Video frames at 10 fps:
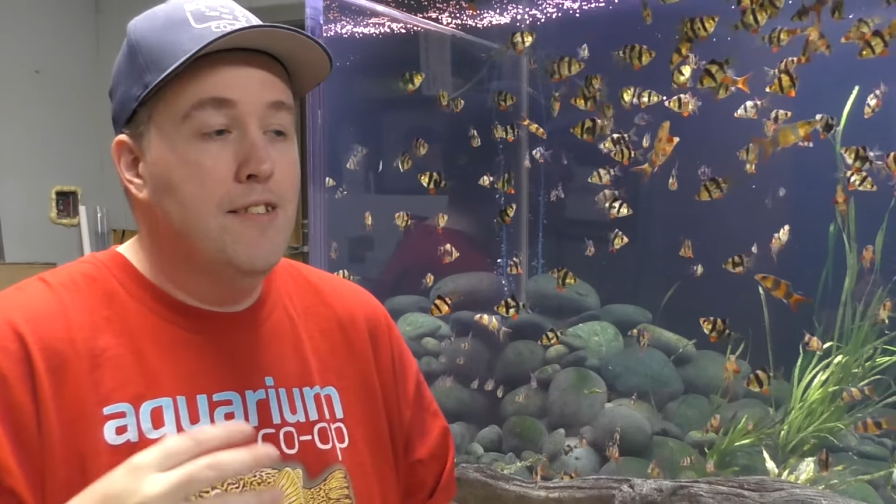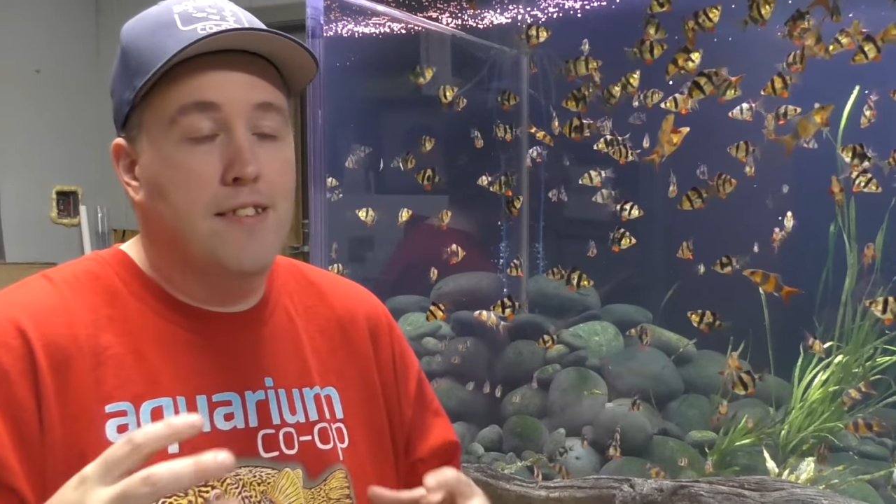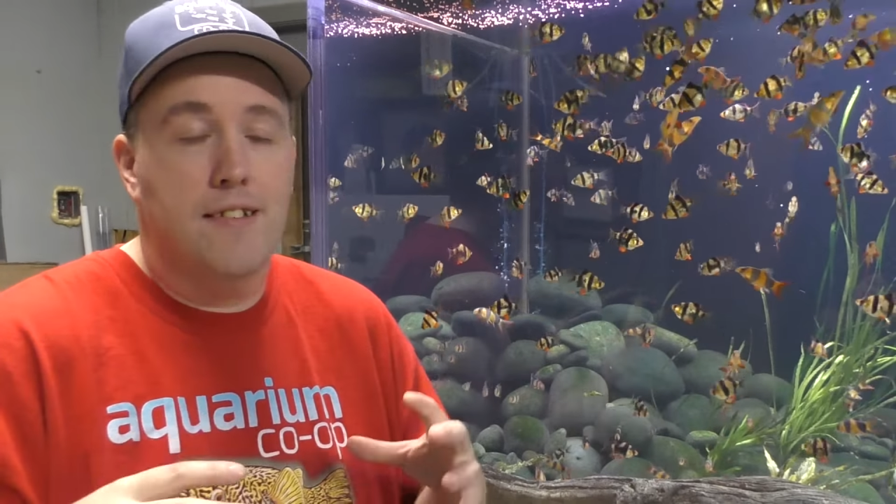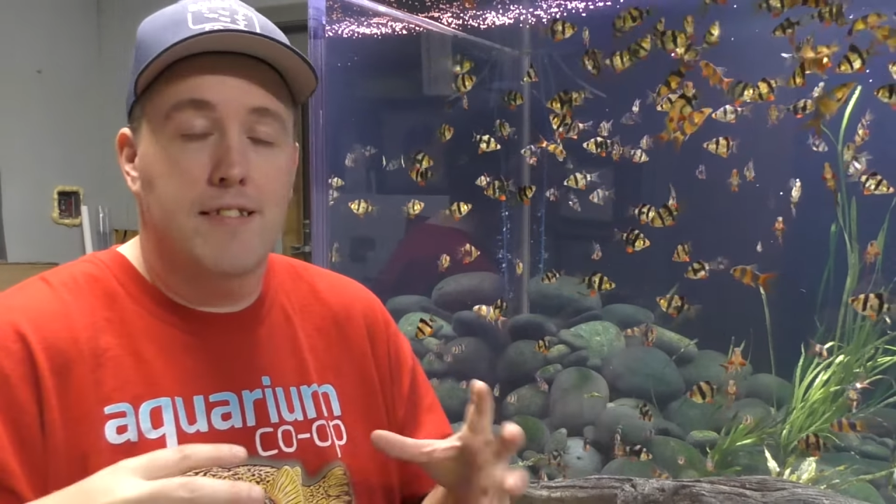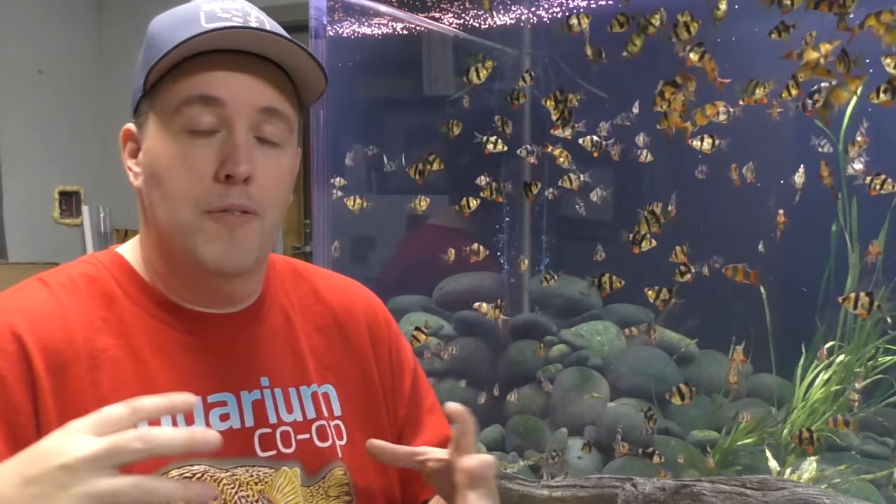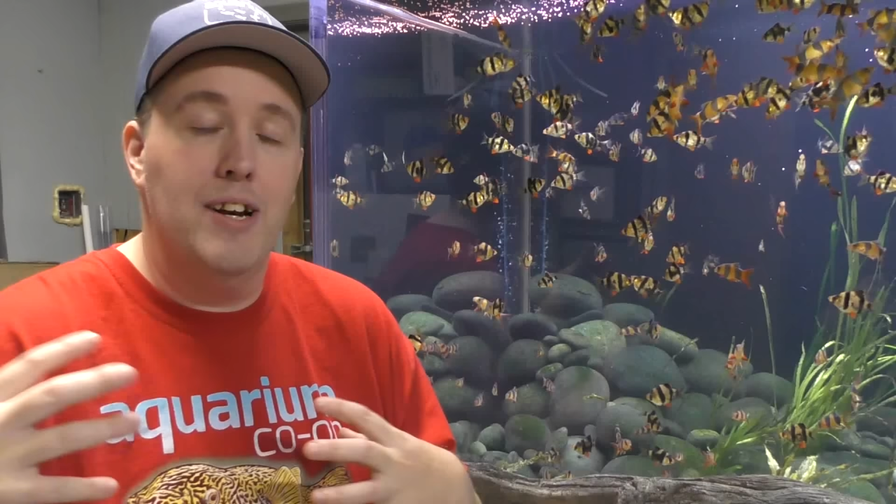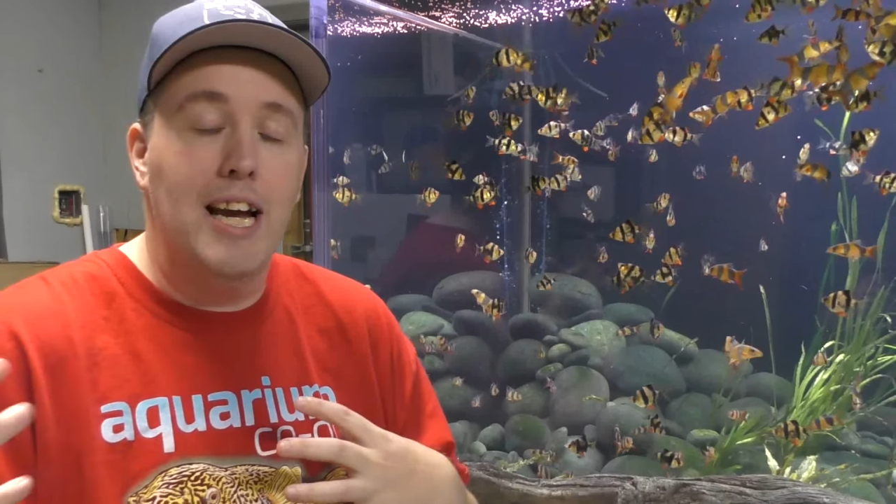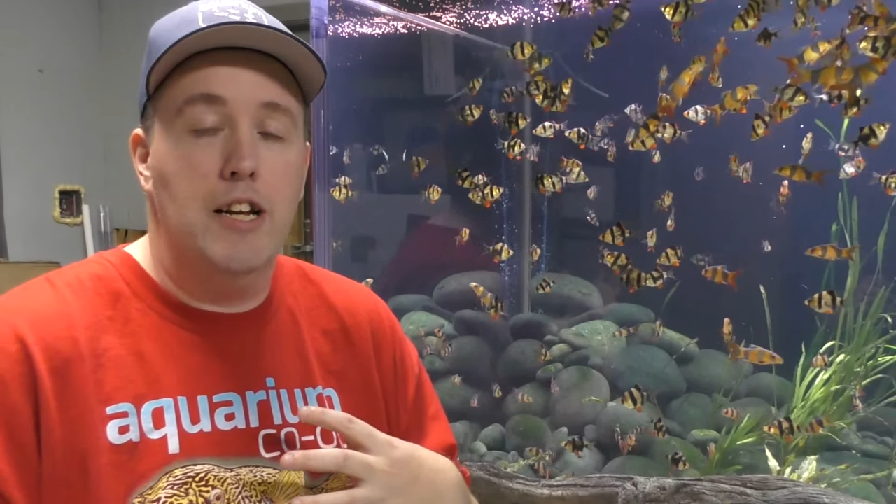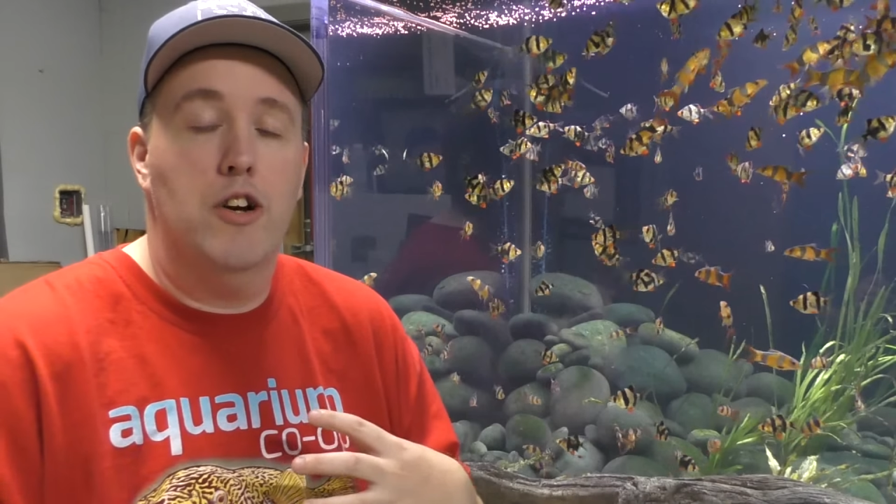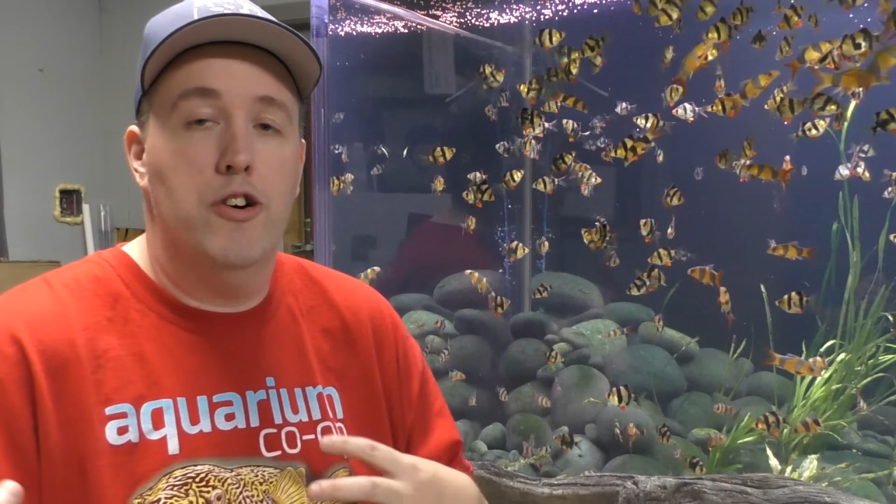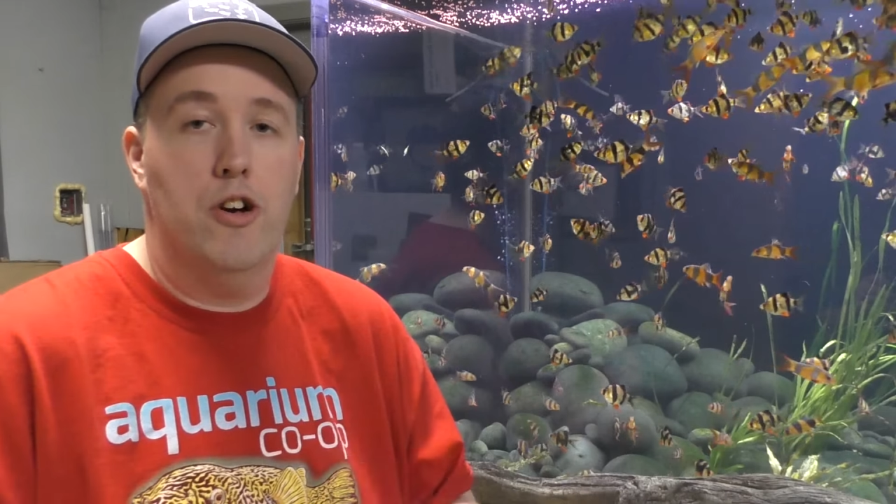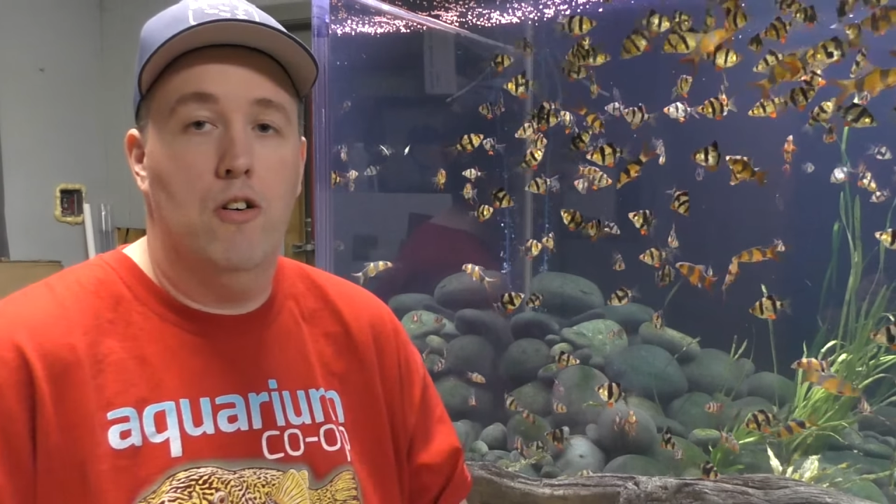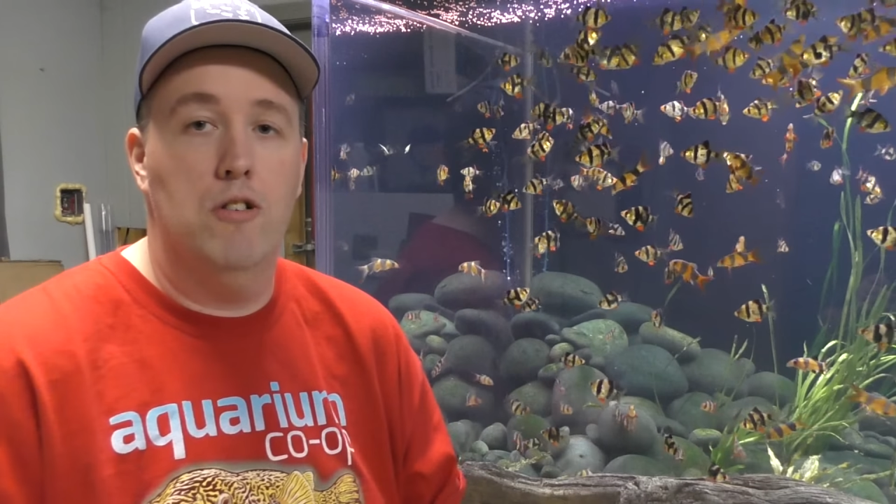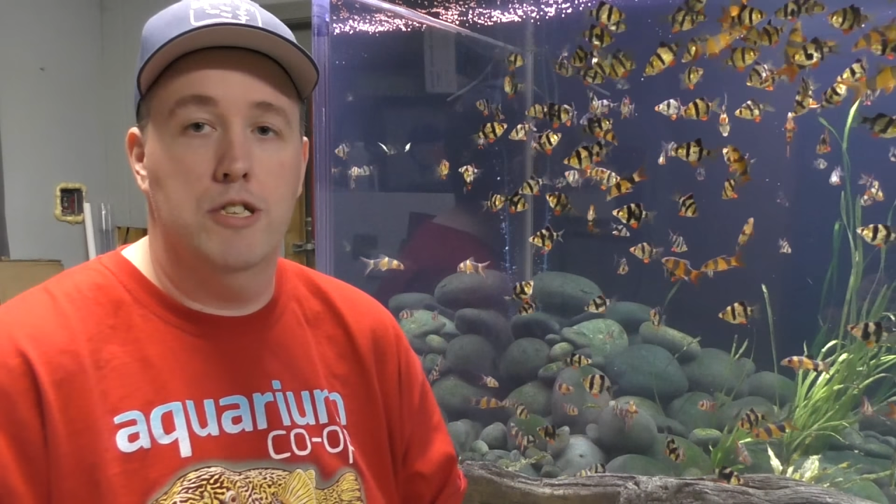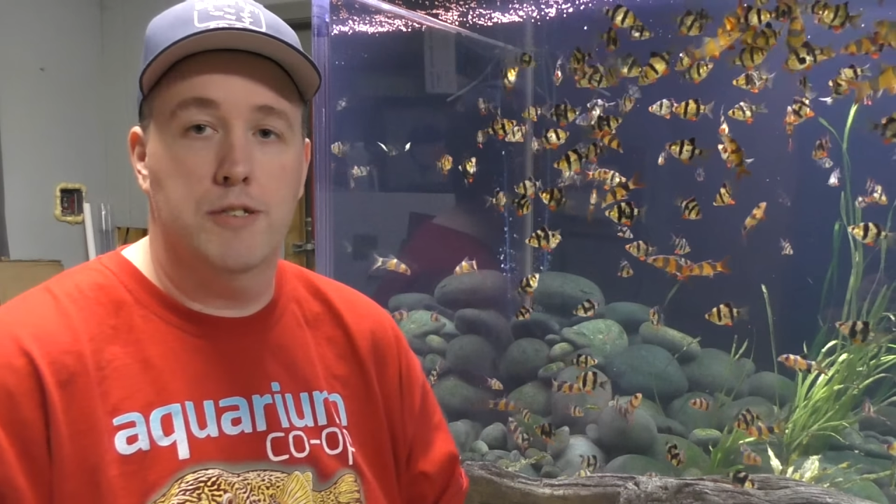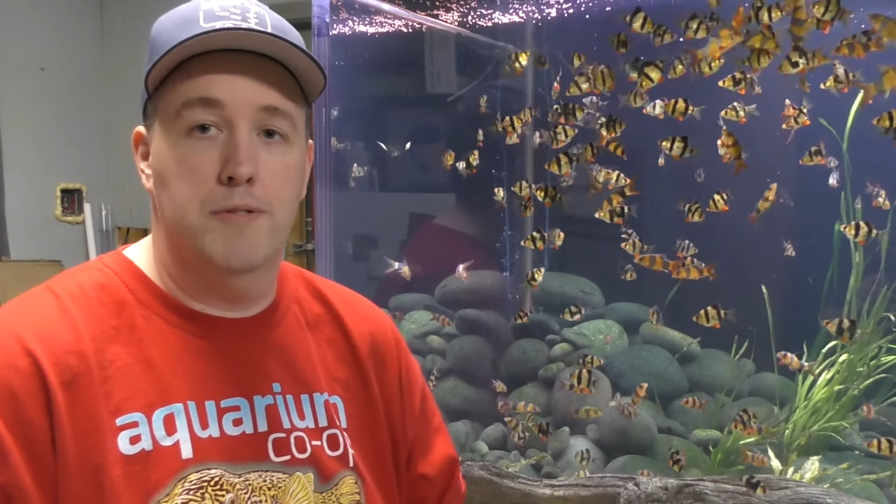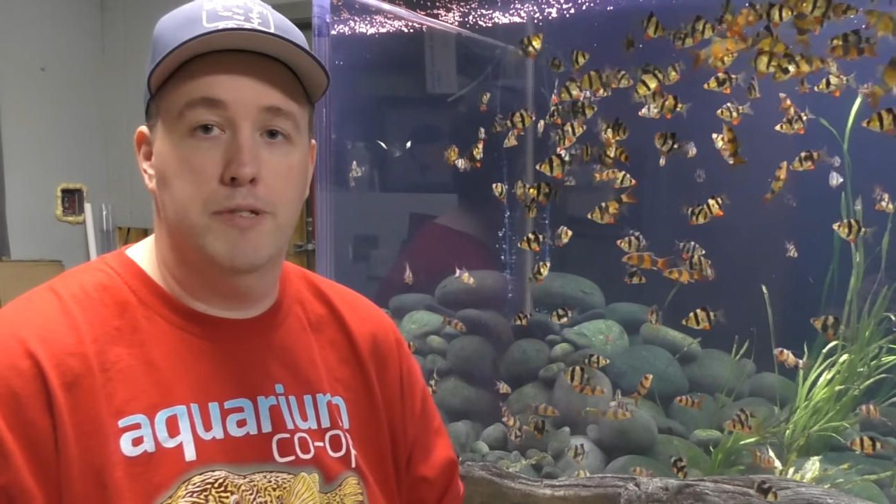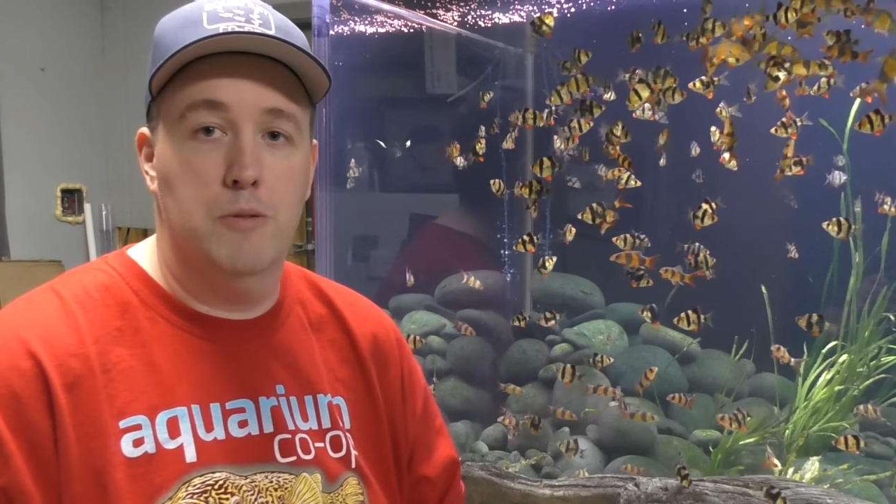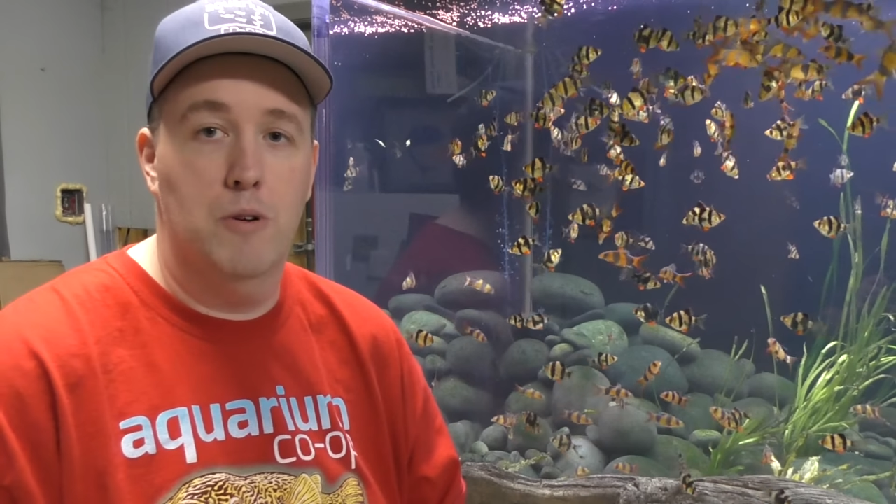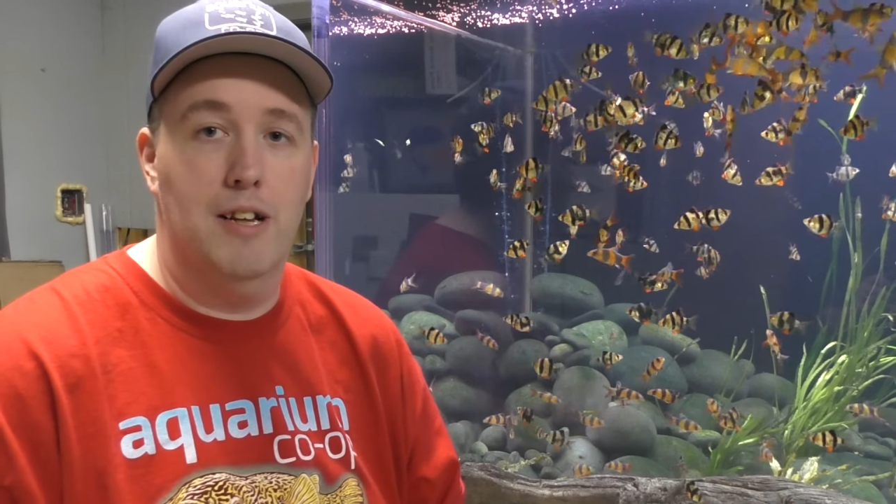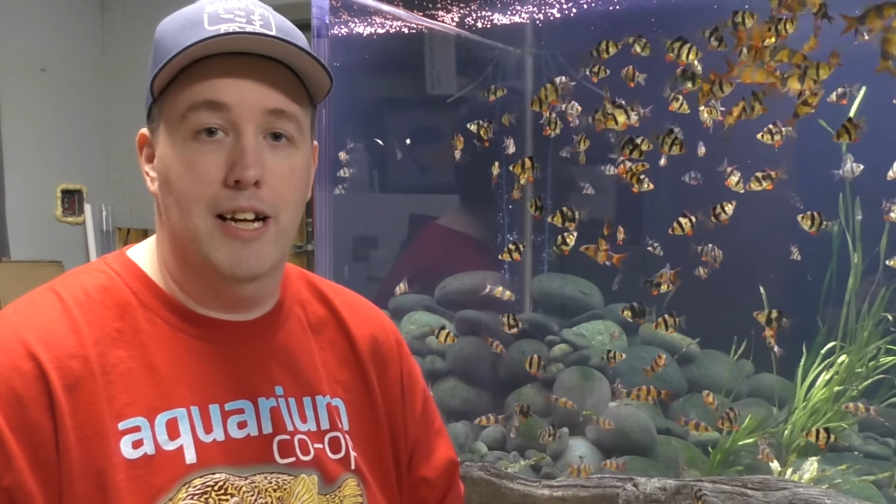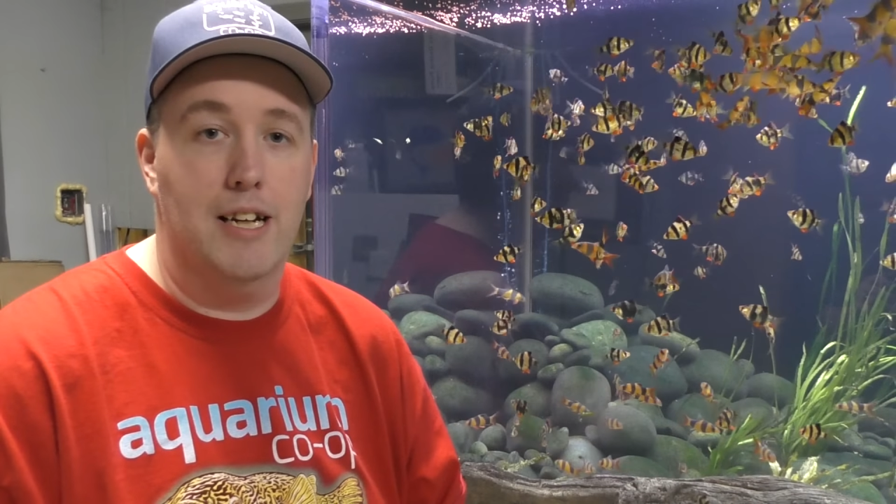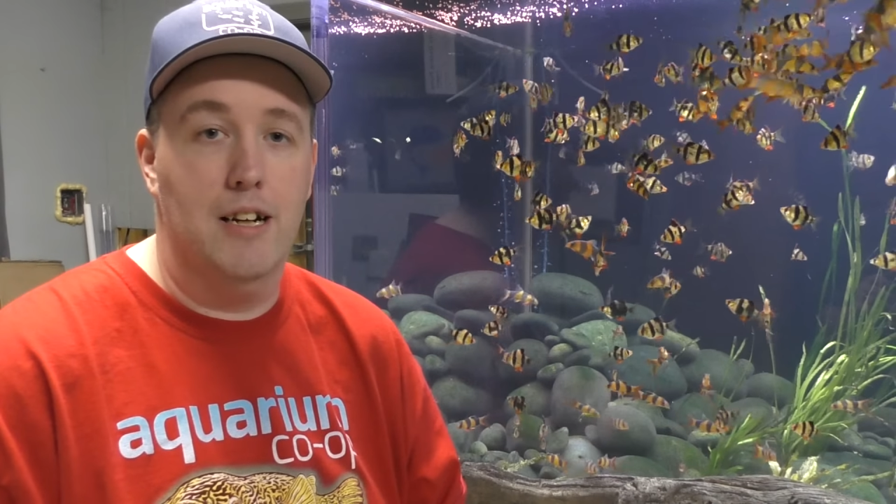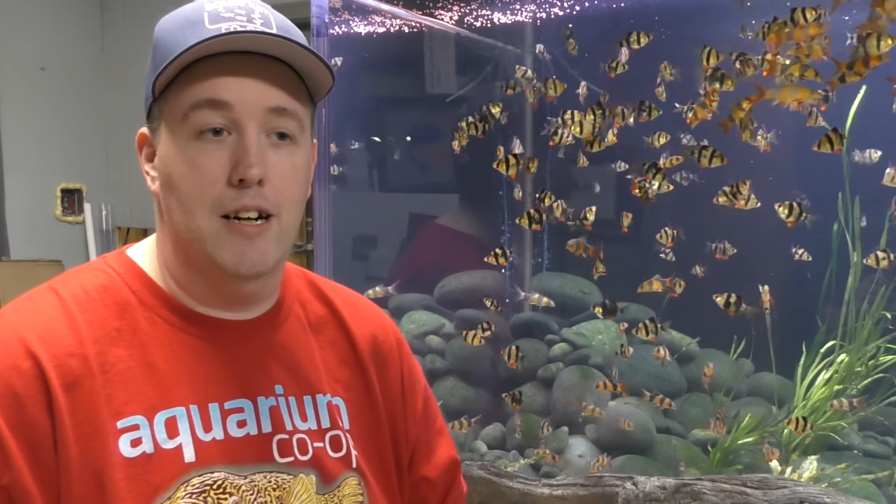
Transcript: $600, $800 from somewhere like